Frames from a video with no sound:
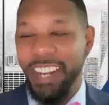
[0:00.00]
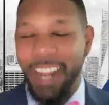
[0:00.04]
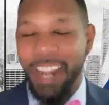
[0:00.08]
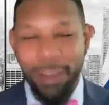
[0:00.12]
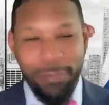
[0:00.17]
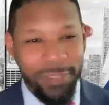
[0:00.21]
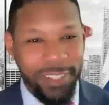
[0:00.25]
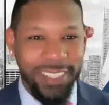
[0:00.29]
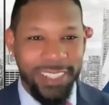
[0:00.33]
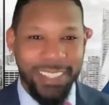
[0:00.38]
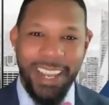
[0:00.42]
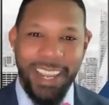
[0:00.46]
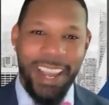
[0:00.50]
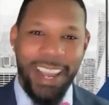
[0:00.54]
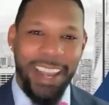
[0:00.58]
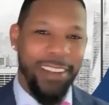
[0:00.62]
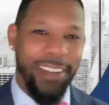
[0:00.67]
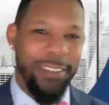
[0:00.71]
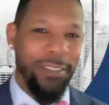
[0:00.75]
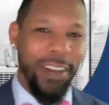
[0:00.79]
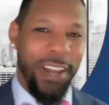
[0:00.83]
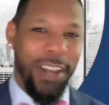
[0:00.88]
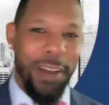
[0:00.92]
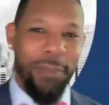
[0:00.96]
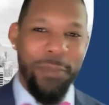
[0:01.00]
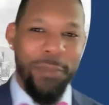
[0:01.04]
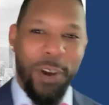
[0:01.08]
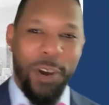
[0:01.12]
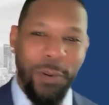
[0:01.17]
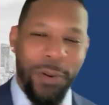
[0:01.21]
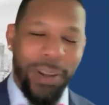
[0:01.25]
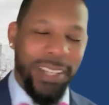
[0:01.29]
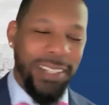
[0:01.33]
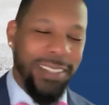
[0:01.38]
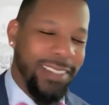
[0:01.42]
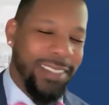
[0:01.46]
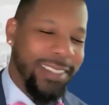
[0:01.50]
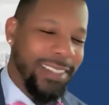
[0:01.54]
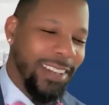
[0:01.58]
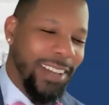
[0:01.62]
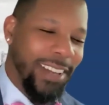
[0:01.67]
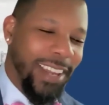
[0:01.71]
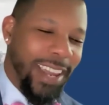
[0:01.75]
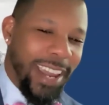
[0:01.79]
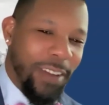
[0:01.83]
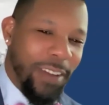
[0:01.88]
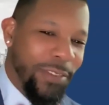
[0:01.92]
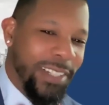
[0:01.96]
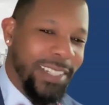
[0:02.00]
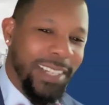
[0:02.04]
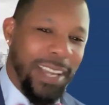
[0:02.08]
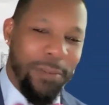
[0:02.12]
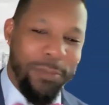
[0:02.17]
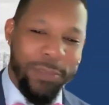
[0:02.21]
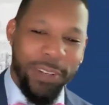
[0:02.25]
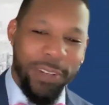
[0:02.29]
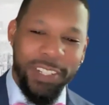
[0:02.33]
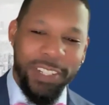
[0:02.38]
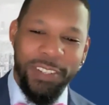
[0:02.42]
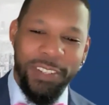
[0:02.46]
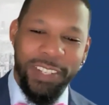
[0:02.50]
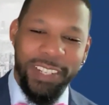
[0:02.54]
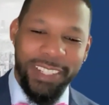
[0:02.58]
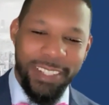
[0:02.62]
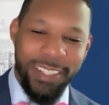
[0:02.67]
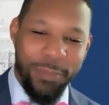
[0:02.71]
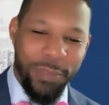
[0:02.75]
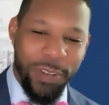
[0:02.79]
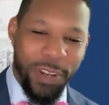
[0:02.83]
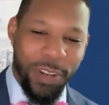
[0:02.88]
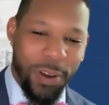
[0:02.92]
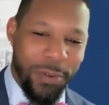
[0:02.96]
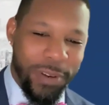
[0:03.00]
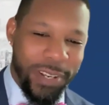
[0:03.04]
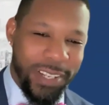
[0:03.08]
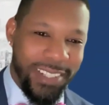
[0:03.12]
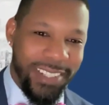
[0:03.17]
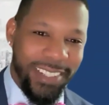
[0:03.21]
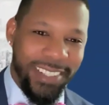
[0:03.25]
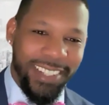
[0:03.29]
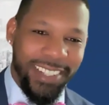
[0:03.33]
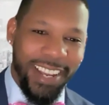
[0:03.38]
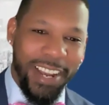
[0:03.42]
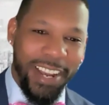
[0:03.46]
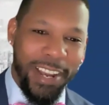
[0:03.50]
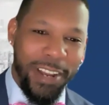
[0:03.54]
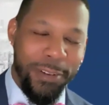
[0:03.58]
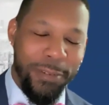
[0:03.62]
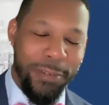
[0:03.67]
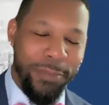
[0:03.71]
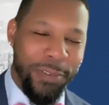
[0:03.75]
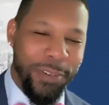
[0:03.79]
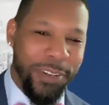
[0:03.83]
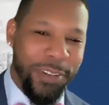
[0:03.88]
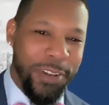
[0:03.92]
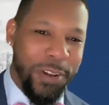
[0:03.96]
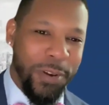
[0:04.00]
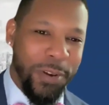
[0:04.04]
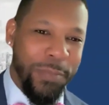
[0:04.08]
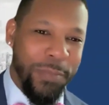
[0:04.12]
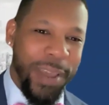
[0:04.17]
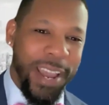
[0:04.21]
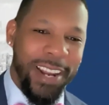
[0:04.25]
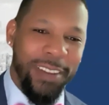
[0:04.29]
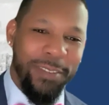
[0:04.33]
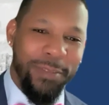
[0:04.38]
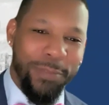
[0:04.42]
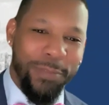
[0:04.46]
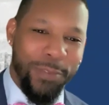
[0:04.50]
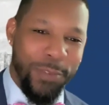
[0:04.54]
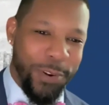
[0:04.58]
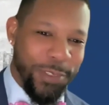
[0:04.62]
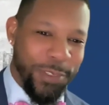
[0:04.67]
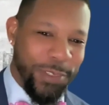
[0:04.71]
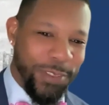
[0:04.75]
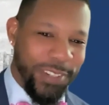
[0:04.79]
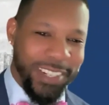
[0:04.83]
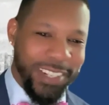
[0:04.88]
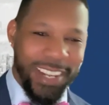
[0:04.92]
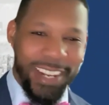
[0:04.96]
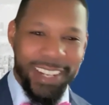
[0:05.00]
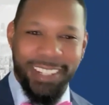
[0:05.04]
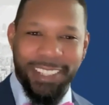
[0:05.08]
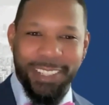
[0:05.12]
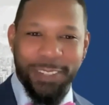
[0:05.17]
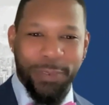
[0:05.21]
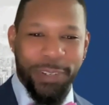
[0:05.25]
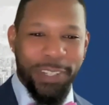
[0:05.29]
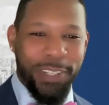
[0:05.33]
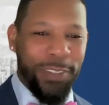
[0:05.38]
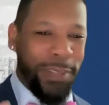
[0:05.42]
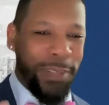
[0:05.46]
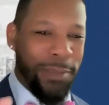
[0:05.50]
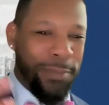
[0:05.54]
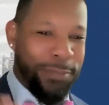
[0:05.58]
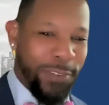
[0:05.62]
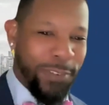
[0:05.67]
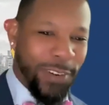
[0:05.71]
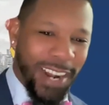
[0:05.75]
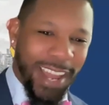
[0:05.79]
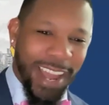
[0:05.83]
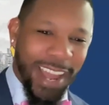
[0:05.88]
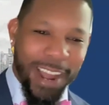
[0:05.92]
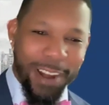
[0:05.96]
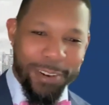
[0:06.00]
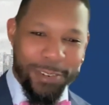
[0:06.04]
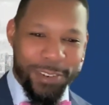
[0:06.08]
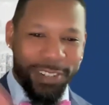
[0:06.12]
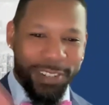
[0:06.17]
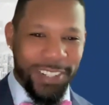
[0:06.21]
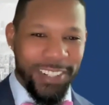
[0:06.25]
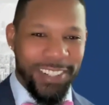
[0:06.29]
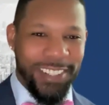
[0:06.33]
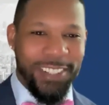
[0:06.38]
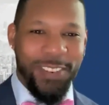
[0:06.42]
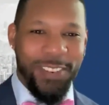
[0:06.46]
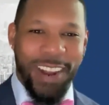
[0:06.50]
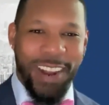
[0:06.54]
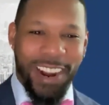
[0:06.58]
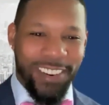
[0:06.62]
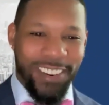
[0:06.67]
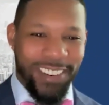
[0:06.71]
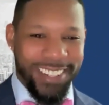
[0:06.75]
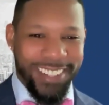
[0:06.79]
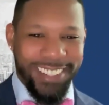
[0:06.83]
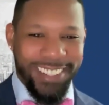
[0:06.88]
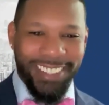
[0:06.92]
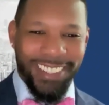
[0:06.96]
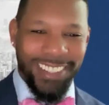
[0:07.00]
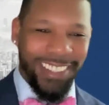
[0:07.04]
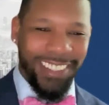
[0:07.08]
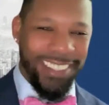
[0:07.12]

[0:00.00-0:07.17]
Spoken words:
I'm always, every time we do this, and we always go back and forth on like, do we do them for an hour or 2 hours